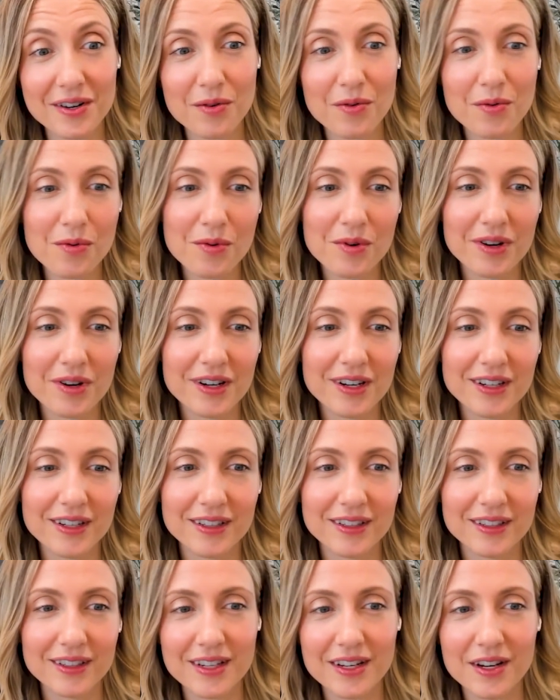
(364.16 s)

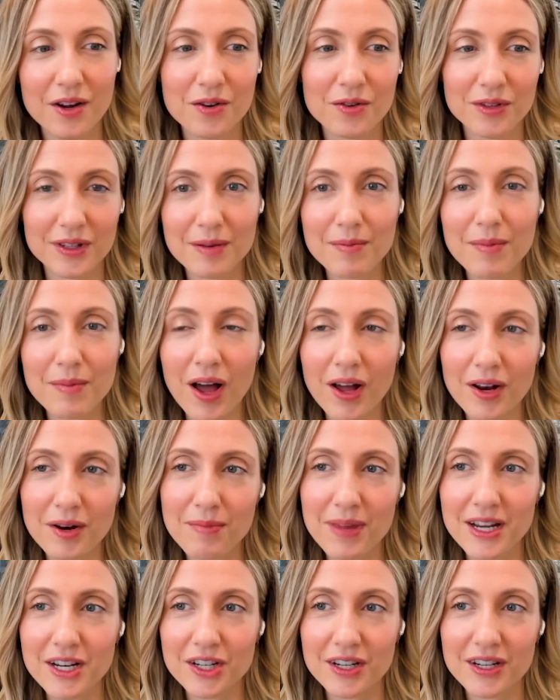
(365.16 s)
or you know some
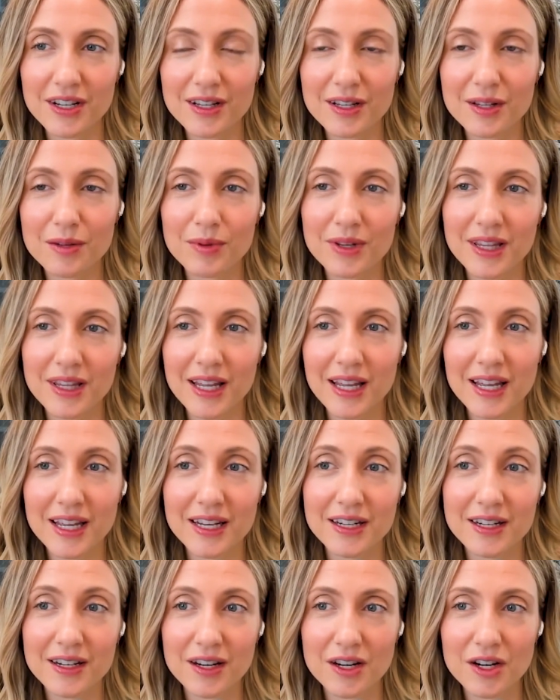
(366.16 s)
automations
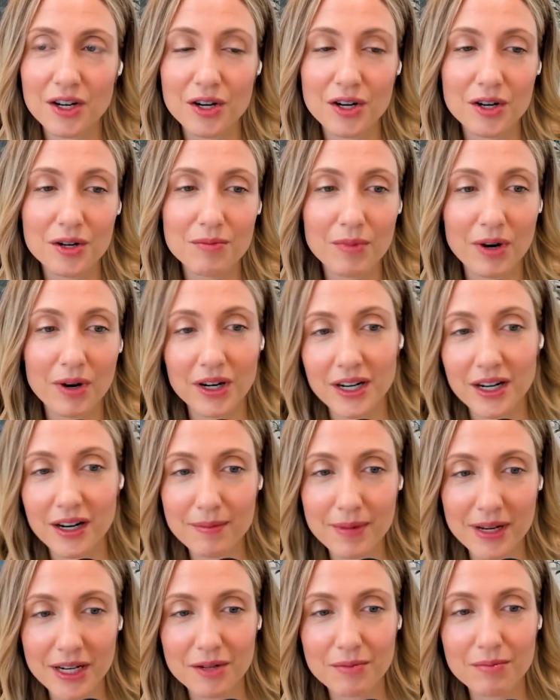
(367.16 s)
within your market
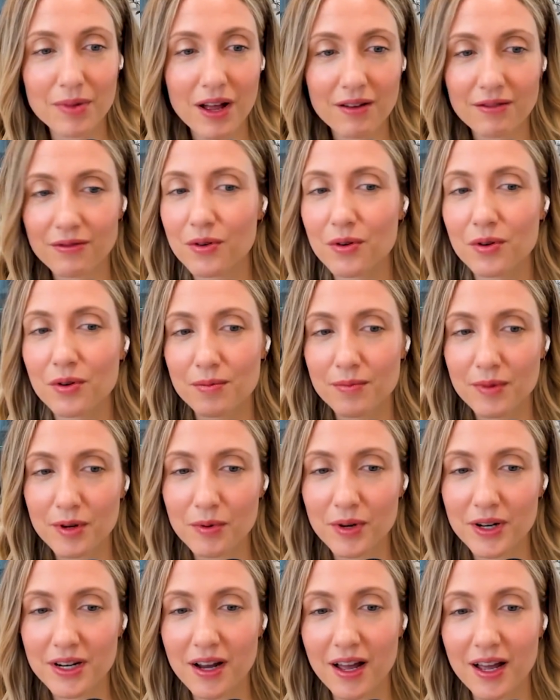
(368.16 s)
automation mm-hmm. platform or
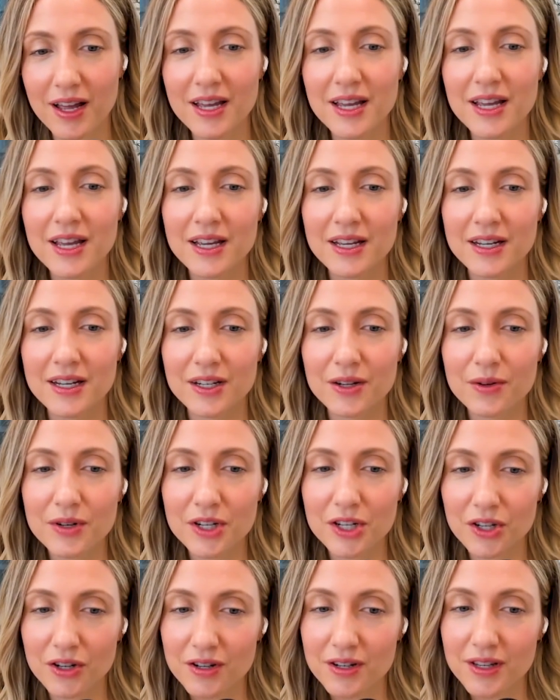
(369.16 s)
whatnot to
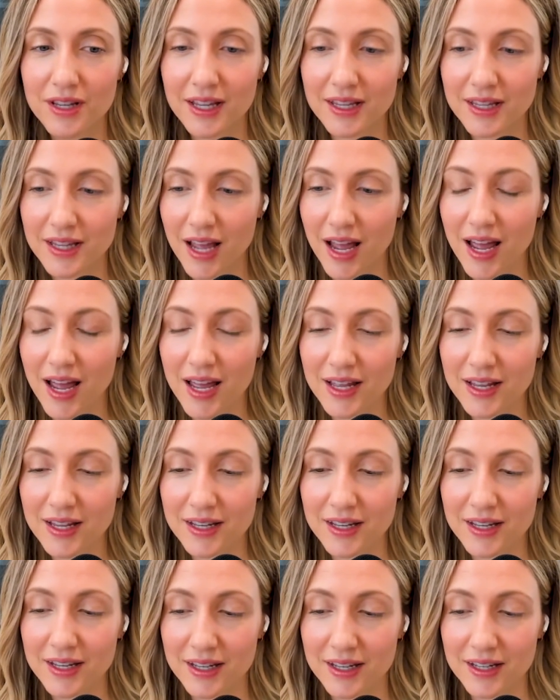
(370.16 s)
ensure that that
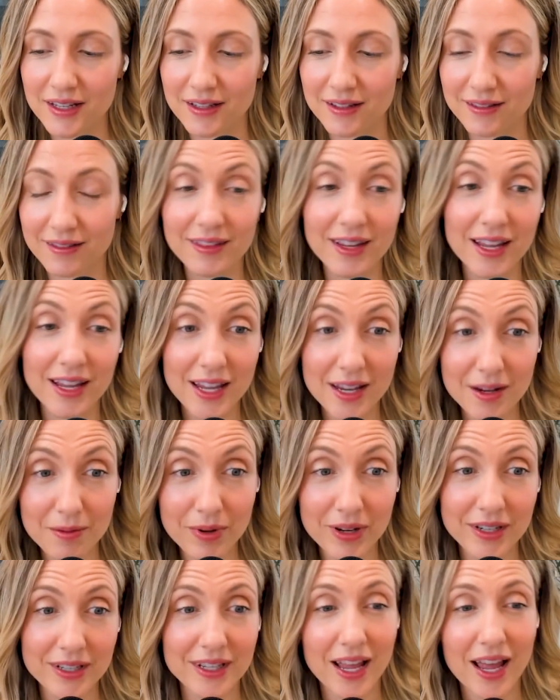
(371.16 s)
lead
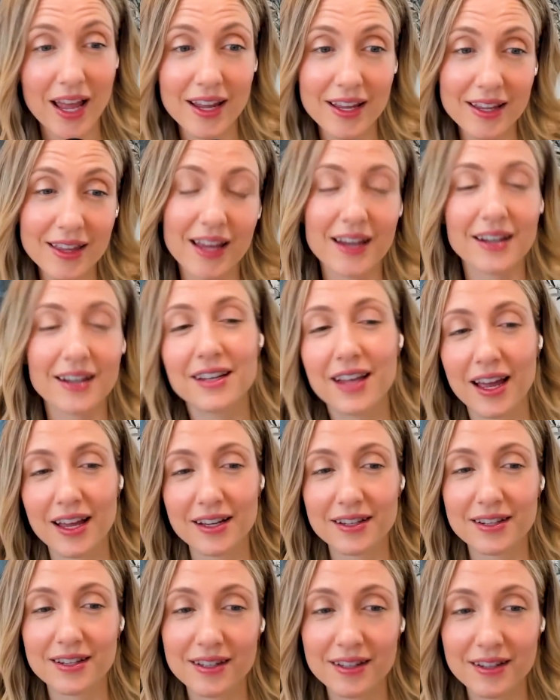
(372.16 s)
per se then
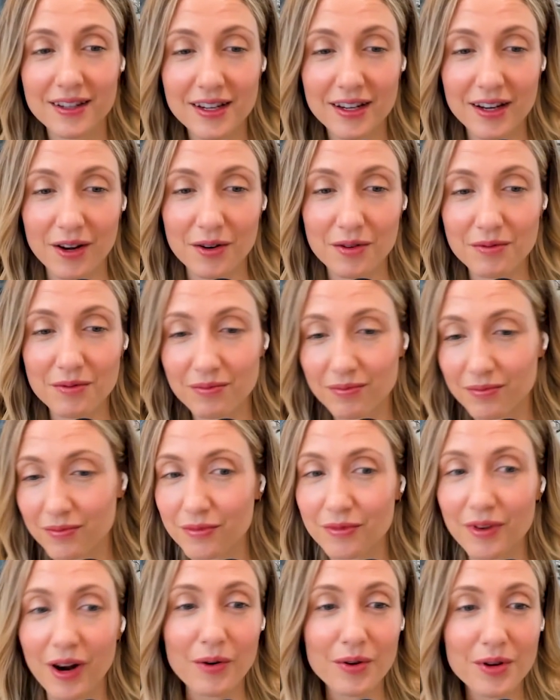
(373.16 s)
gets you know
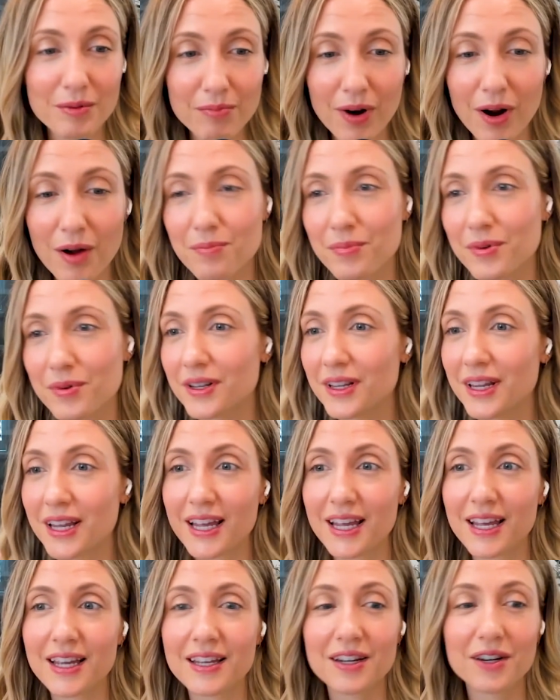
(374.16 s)
routed
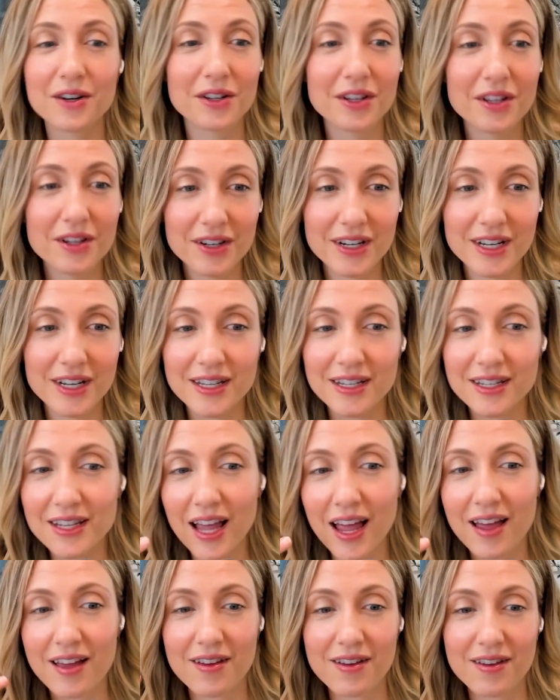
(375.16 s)
properly, you're alerting
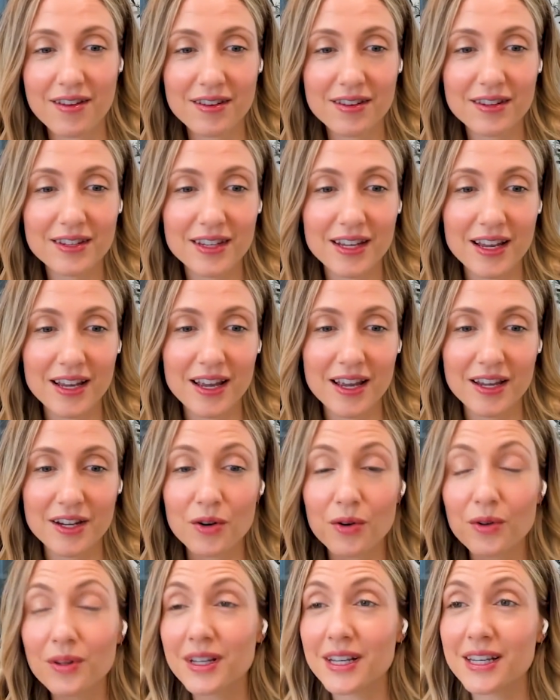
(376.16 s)
sales,
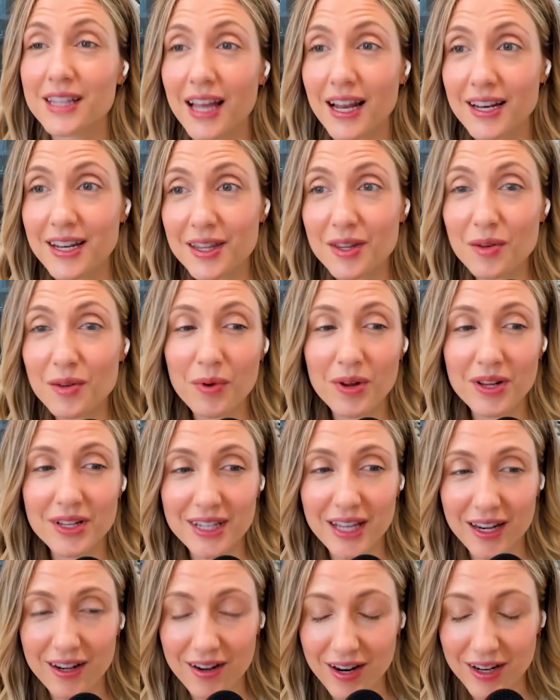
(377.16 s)
you're only sending the ones
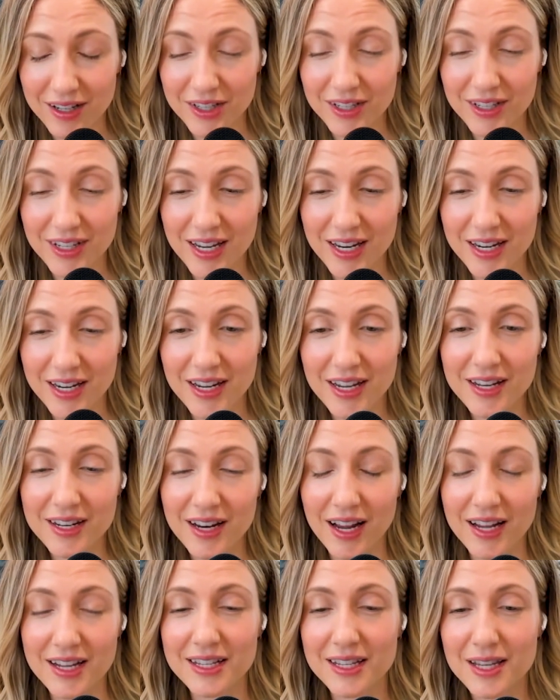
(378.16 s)
that are actually in
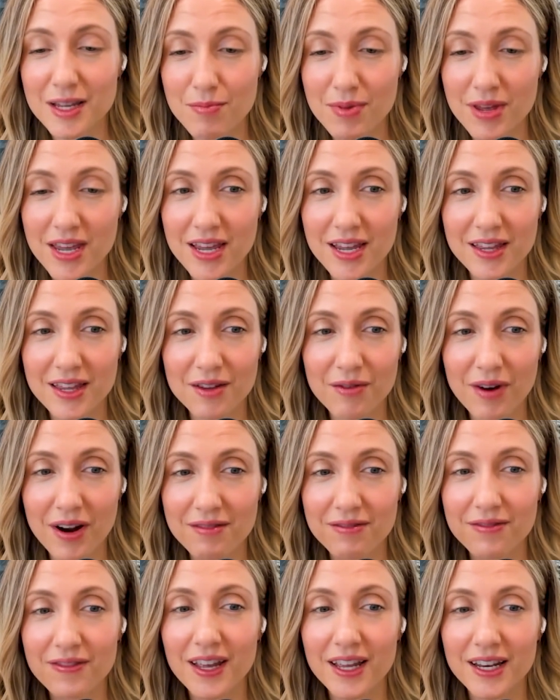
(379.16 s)
ICP and the
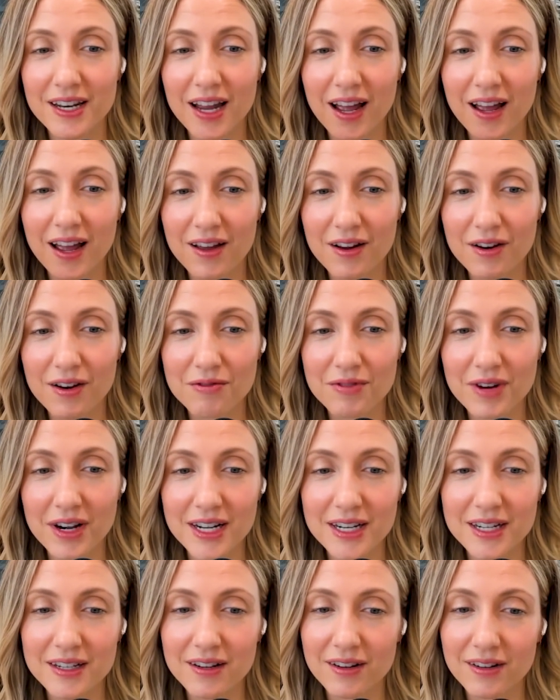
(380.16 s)
right fit and ha- are ready
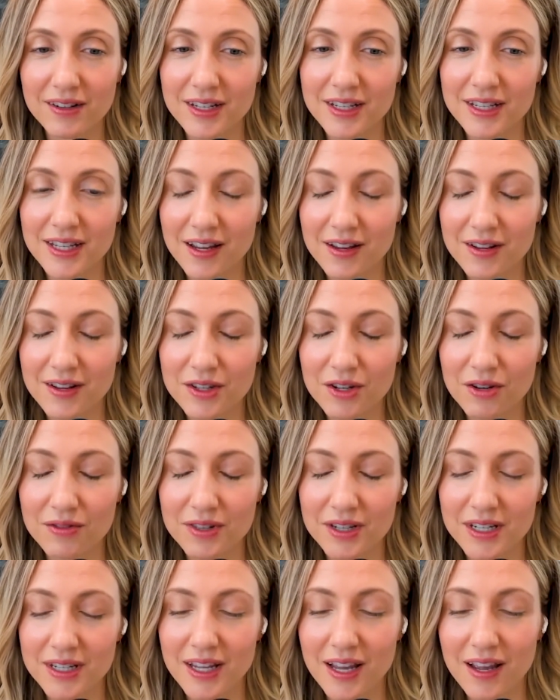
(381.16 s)
to talk to sales over
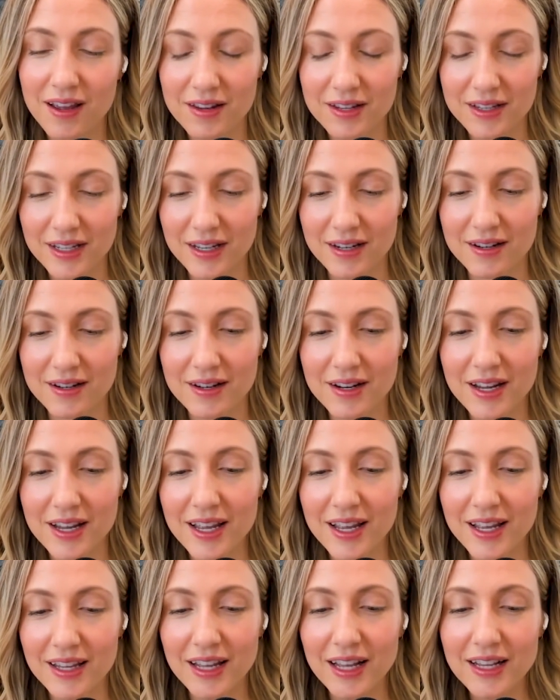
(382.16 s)
to sales. And
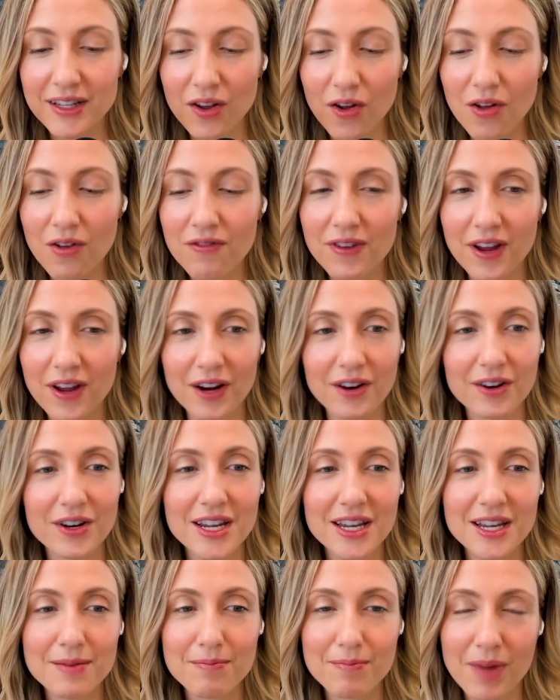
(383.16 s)
that's all
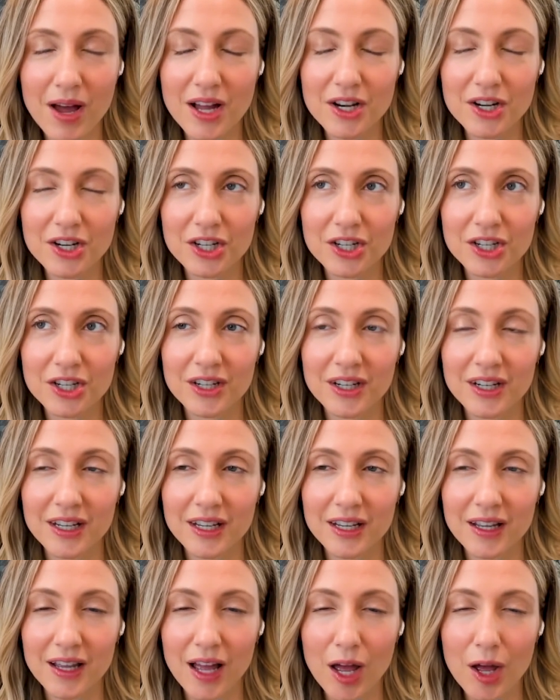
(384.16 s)
very much
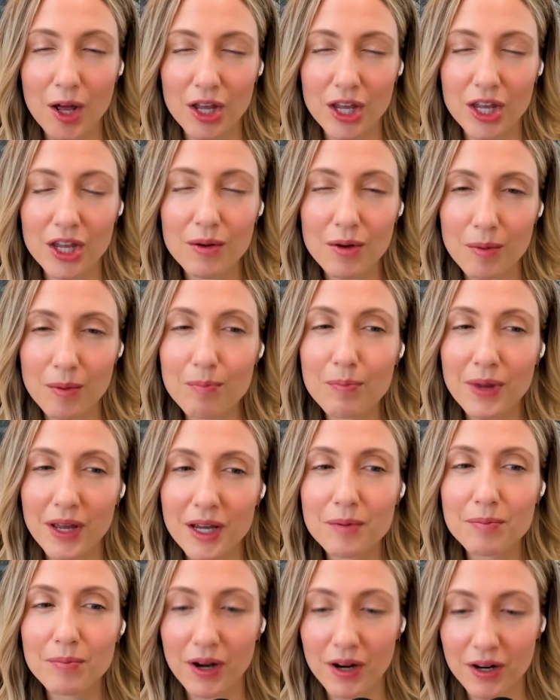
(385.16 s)
a, a
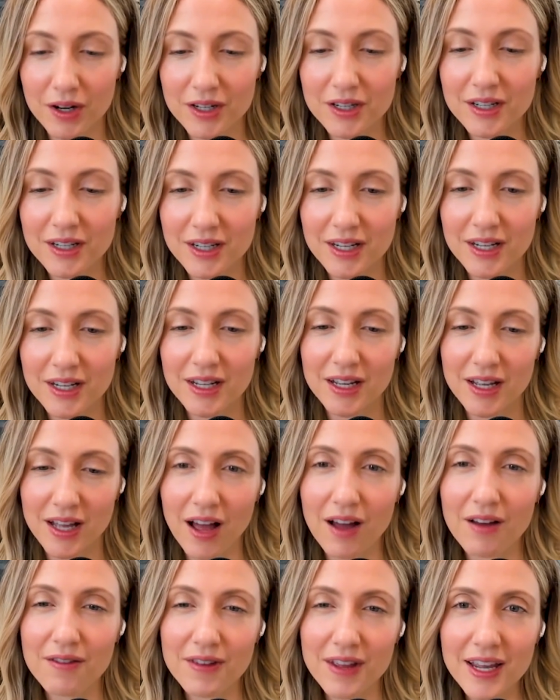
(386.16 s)
big part
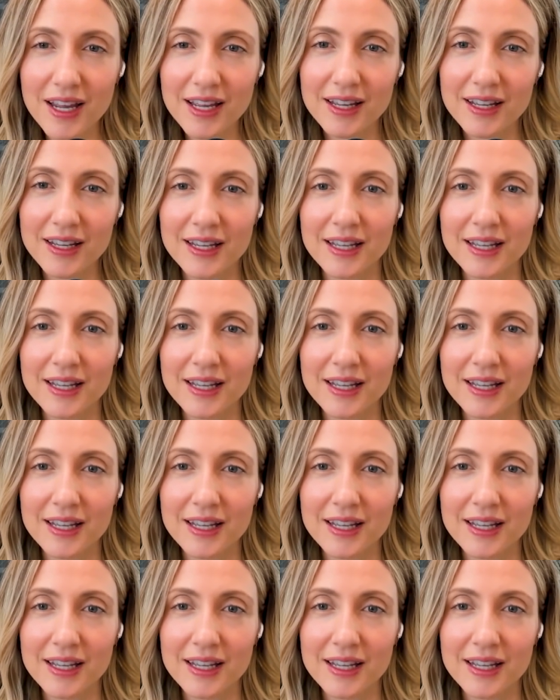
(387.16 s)
of it.